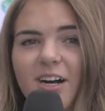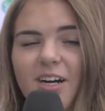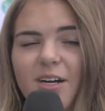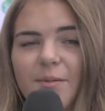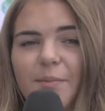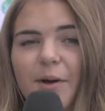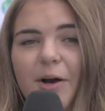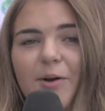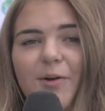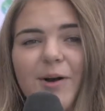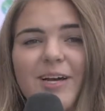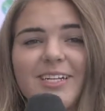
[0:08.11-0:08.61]
talk
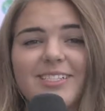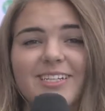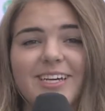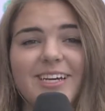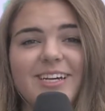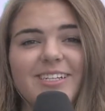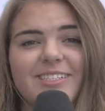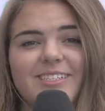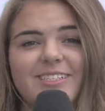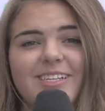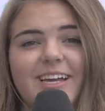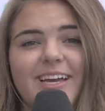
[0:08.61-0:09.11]
about why
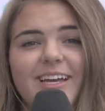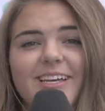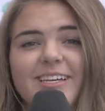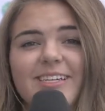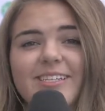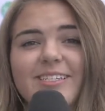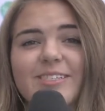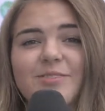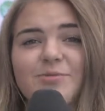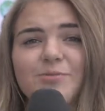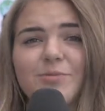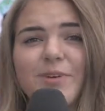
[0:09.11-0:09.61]
Dance Day
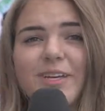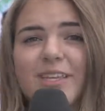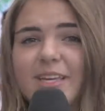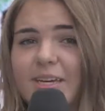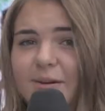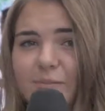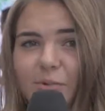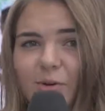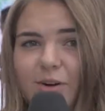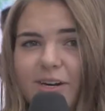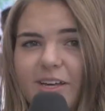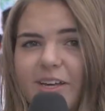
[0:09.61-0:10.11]
is
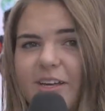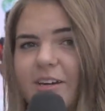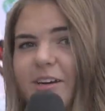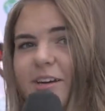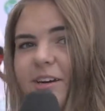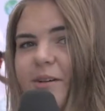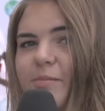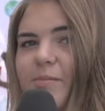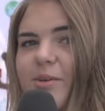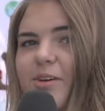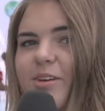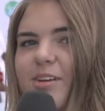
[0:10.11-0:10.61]
really important in
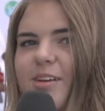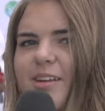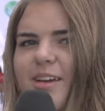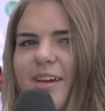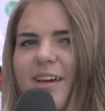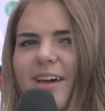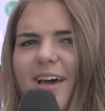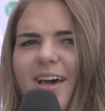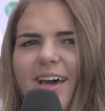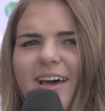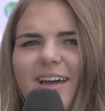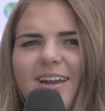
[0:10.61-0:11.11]
our
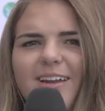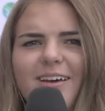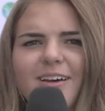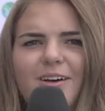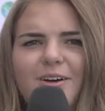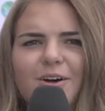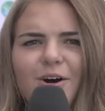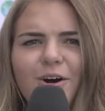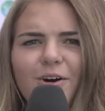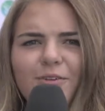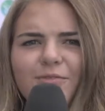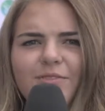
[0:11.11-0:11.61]
community, and
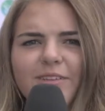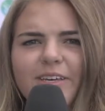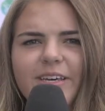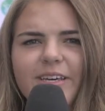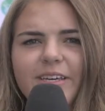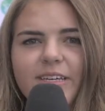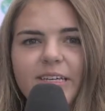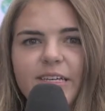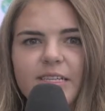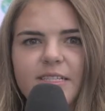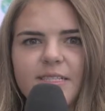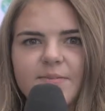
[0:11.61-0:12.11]
hopefully
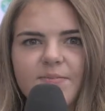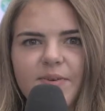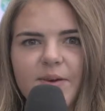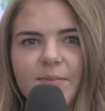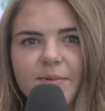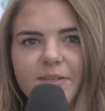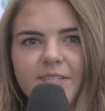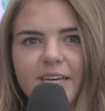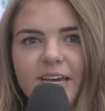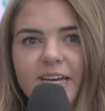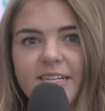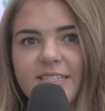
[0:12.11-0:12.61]
get some
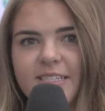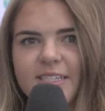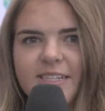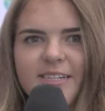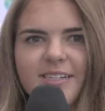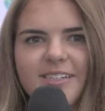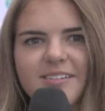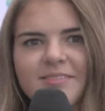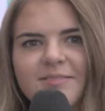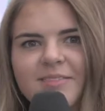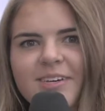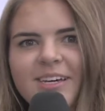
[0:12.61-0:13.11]
people
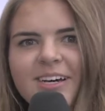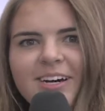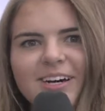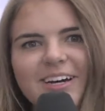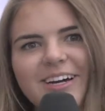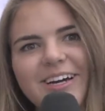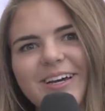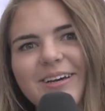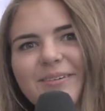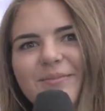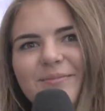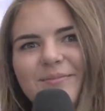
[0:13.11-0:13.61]
dancing.
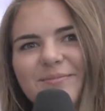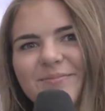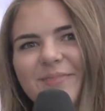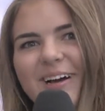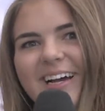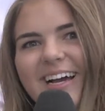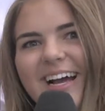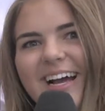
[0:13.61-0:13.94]
Alright, bye